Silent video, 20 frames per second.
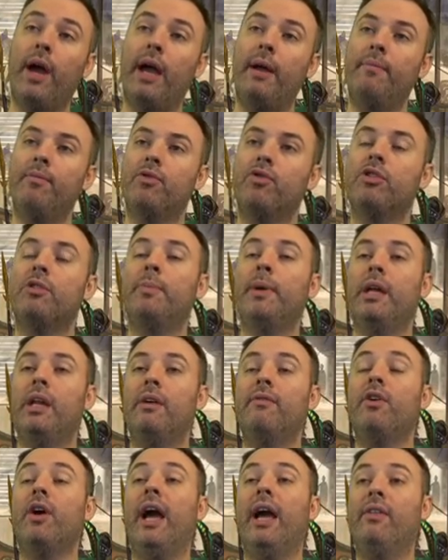Okay, so at the
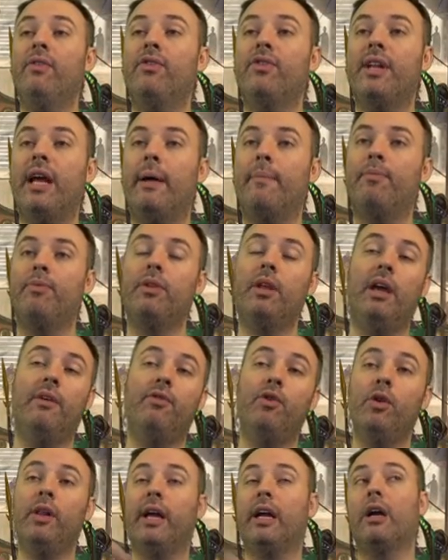beginning of your end step,
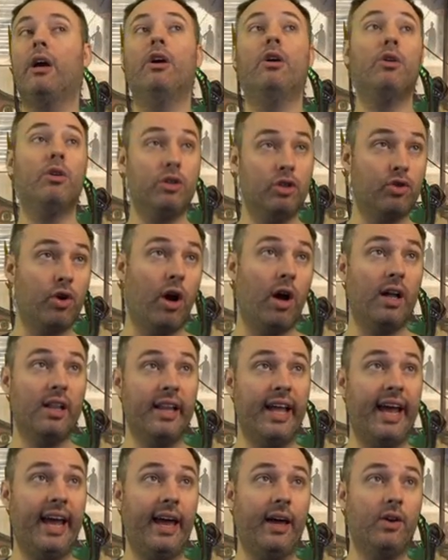if you like draw a
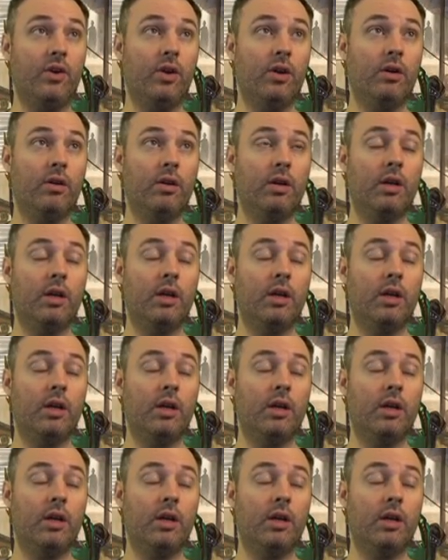land